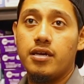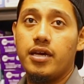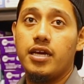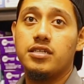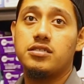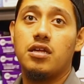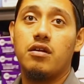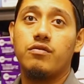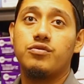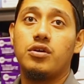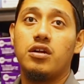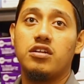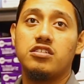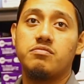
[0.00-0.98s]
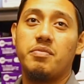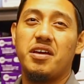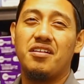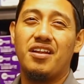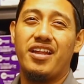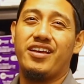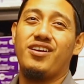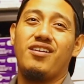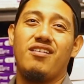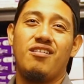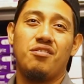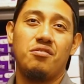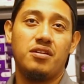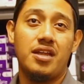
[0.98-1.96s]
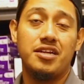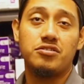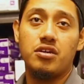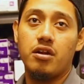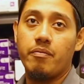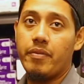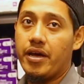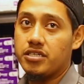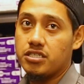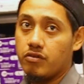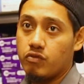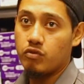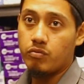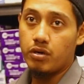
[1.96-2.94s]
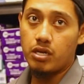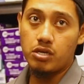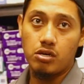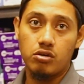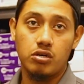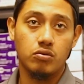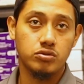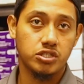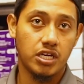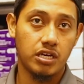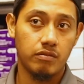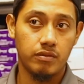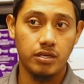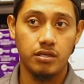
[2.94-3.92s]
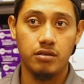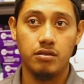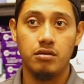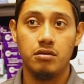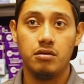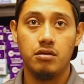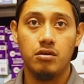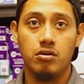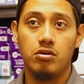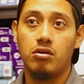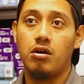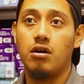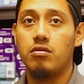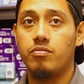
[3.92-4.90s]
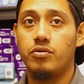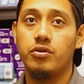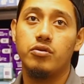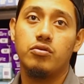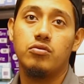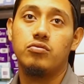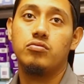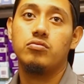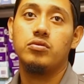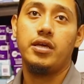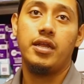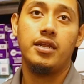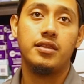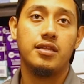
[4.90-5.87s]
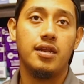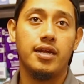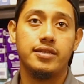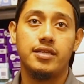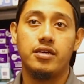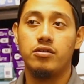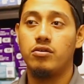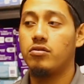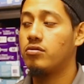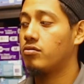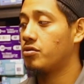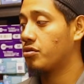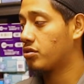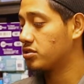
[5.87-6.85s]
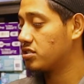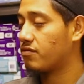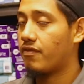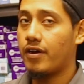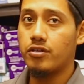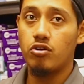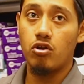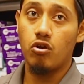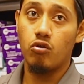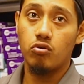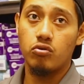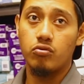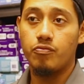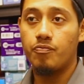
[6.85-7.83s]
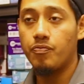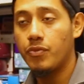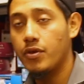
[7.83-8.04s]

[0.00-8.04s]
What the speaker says: instead of trying to spend like not trying to bash anyone, but like on Coach Cami, Car Pro, anything like that. You know, you can just find your local